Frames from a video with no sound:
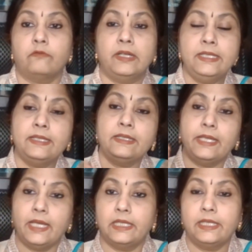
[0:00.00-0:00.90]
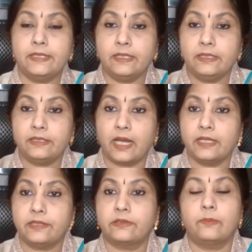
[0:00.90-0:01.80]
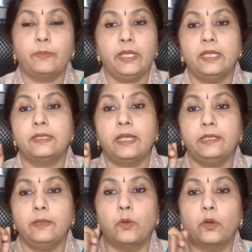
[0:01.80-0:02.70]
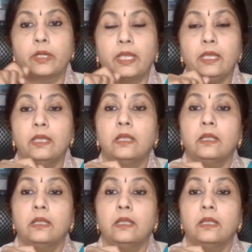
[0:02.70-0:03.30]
Once the elixir starts dripping inside the body,